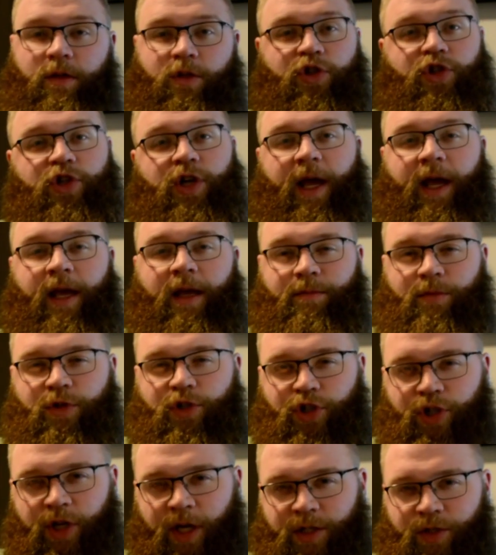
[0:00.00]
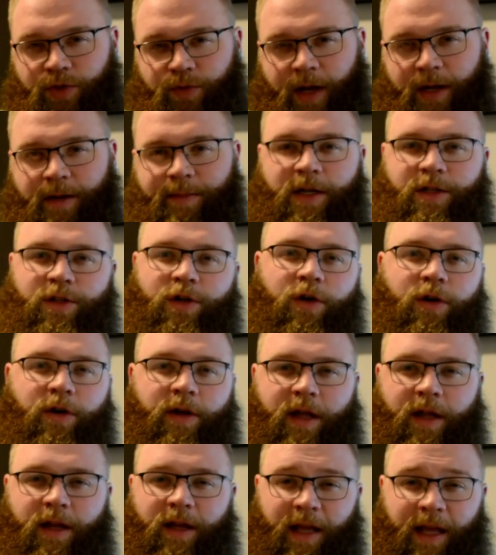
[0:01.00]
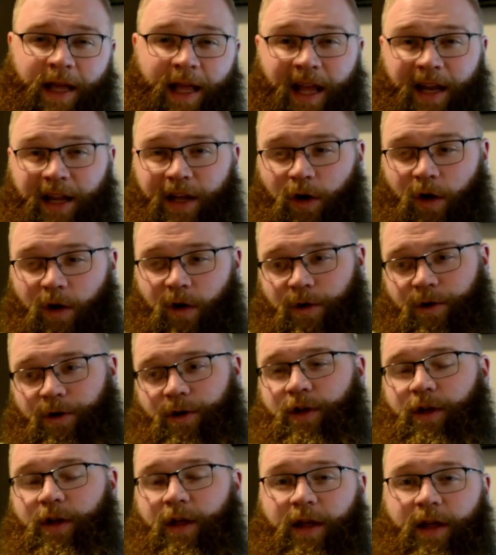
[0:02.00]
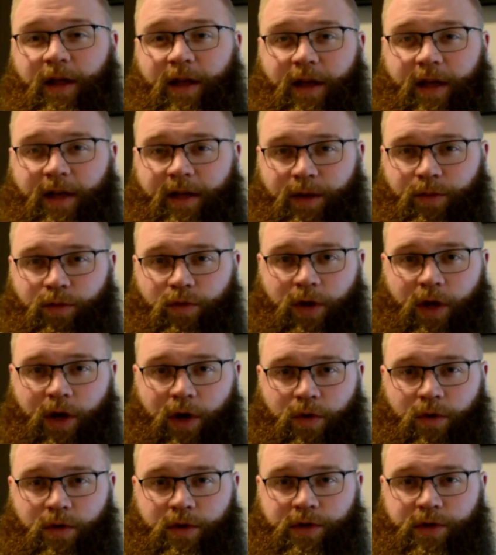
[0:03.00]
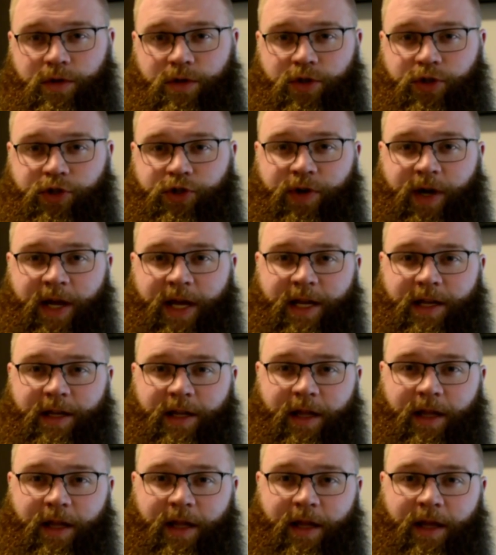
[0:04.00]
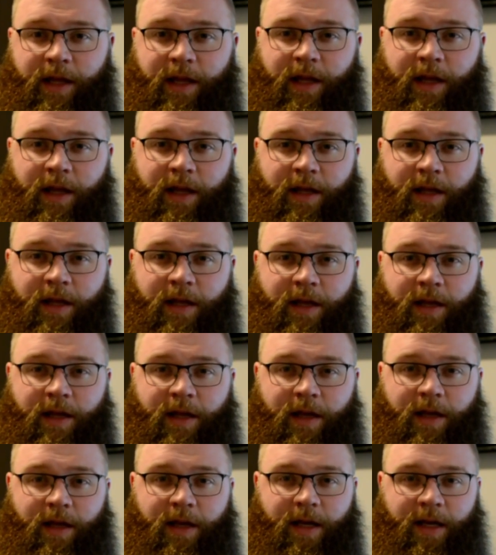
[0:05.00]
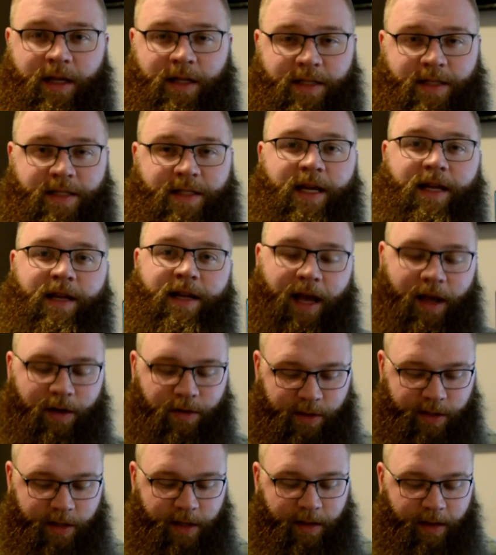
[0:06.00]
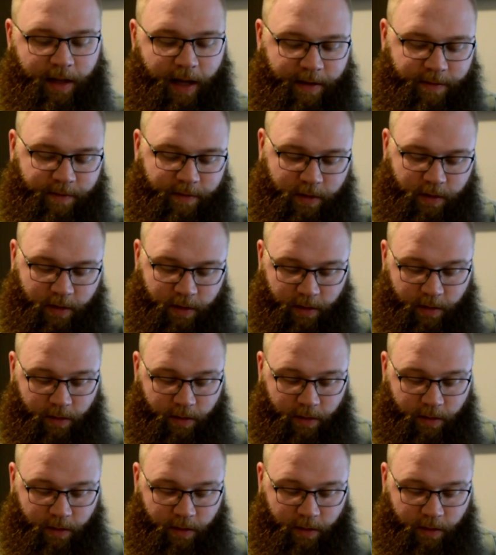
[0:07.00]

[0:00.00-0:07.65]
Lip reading: Aim just right on my target, hit it hard, and it will go straight and sit down to the left.